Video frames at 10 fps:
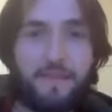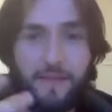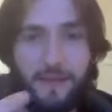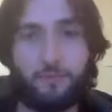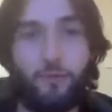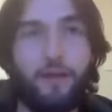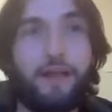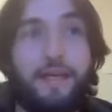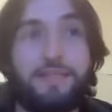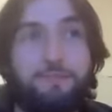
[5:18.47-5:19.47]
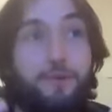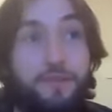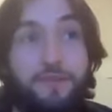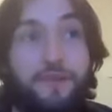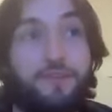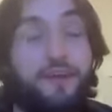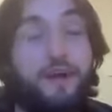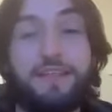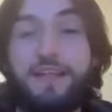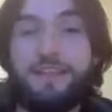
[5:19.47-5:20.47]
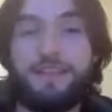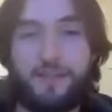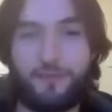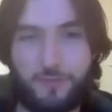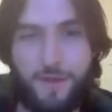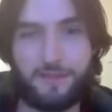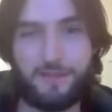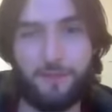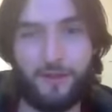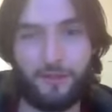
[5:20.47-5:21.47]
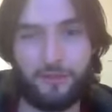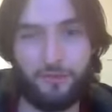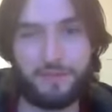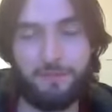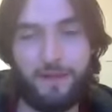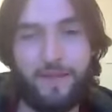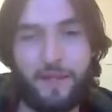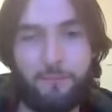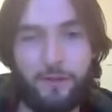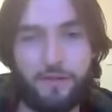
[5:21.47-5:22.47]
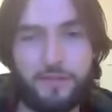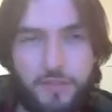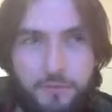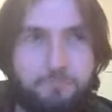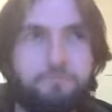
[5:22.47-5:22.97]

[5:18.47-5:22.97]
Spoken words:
That's what I guess a bunch of those guys, Daniel Schmachtenberger talks about that a bunch.